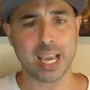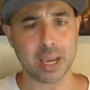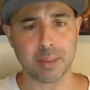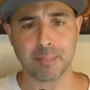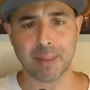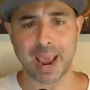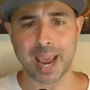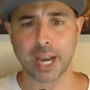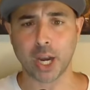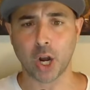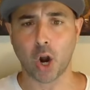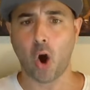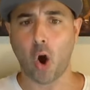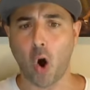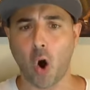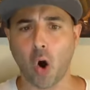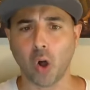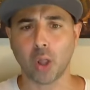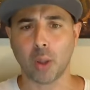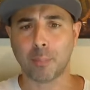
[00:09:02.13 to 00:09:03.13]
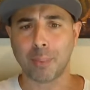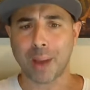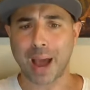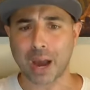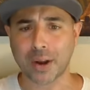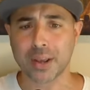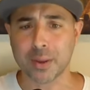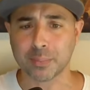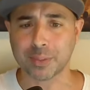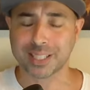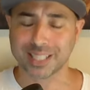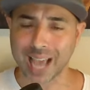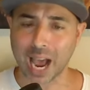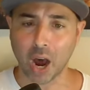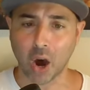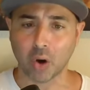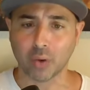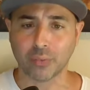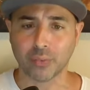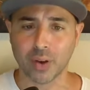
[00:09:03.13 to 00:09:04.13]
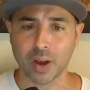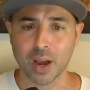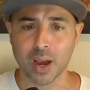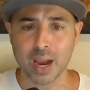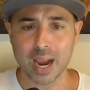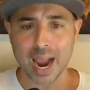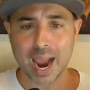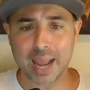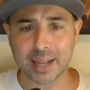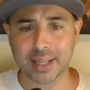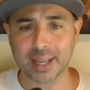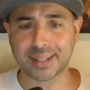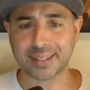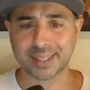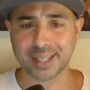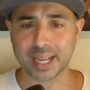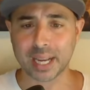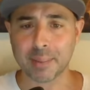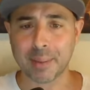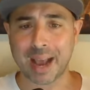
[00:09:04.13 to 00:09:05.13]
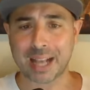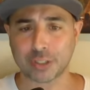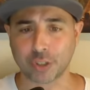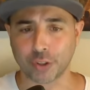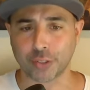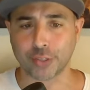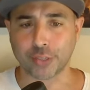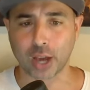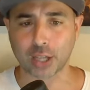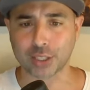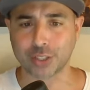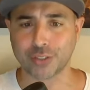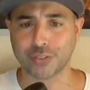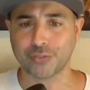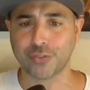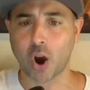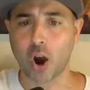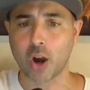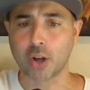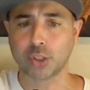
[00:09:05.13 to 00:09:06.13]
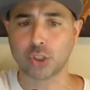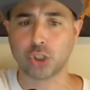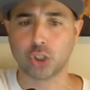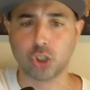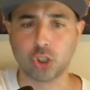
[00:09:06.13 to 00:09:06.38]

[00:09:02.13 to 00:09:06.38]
He made it all about himself. And the team has thus far,